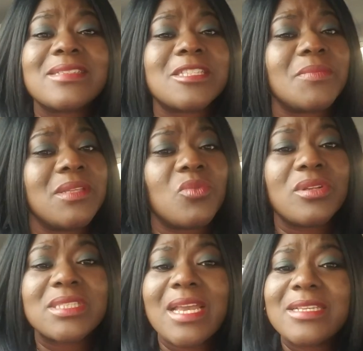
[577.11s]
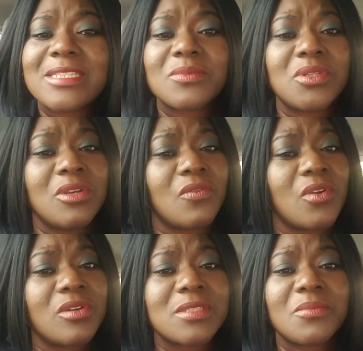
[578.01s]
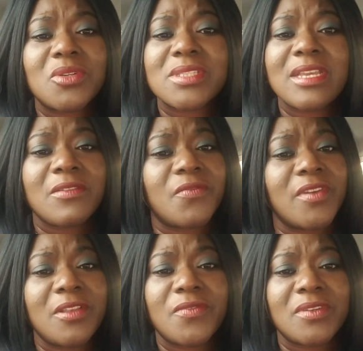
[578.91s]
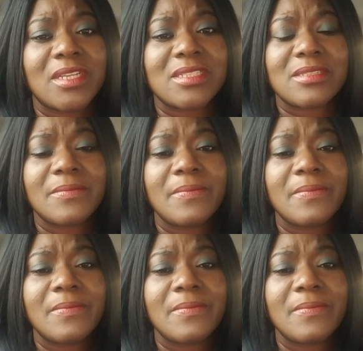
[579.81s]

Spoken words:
it's been one testimony of God's mercy and faithfulness.